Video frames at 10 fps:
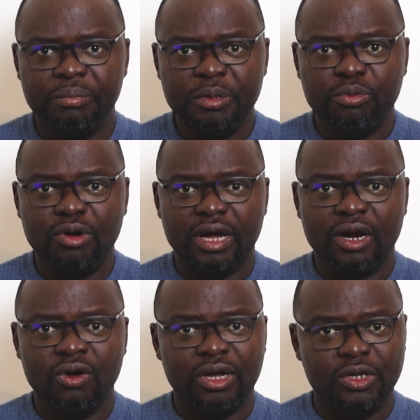the people
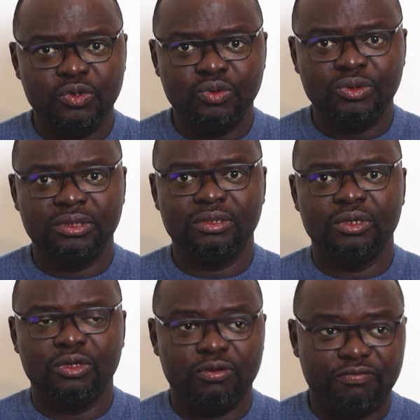around can use it
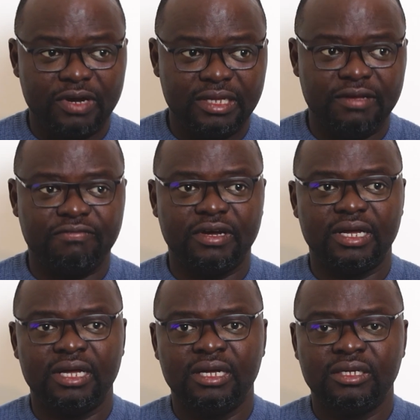to fight the
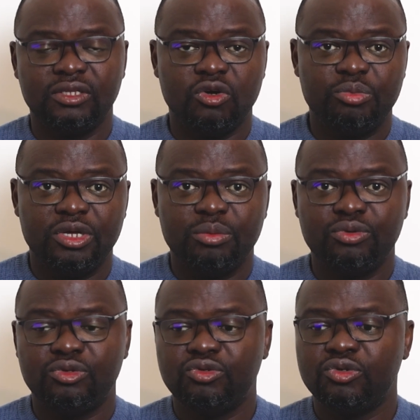fire, they'll be
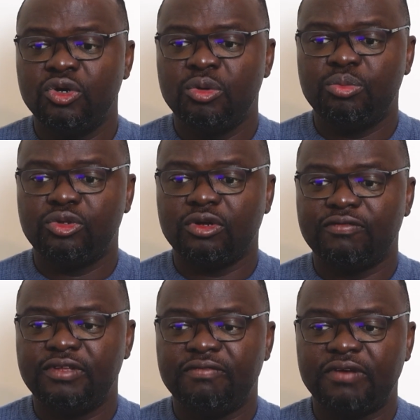able to put
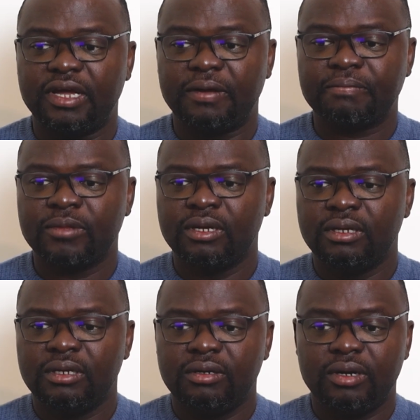off the fire.
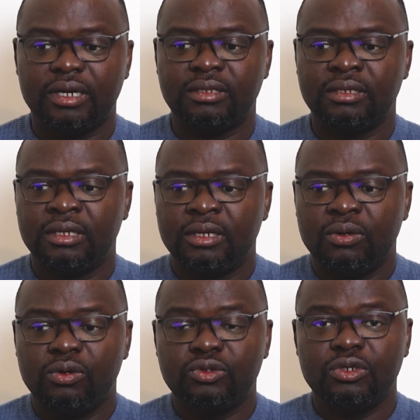Right?
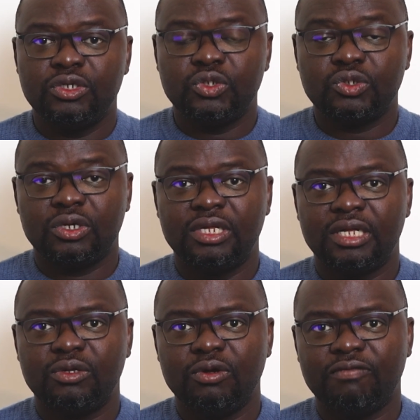Also ensure
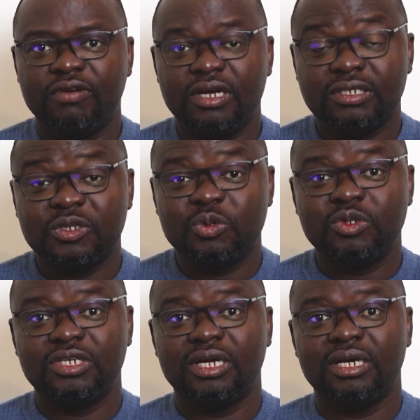that your fire
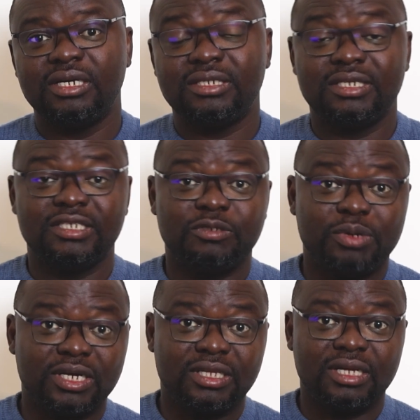extinguisher is
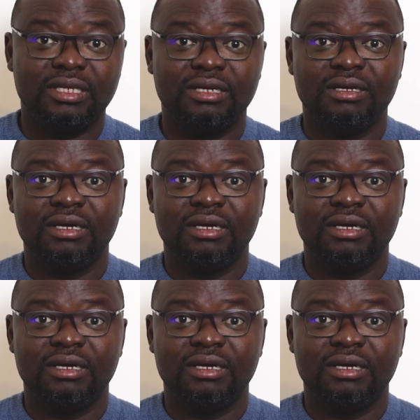inspected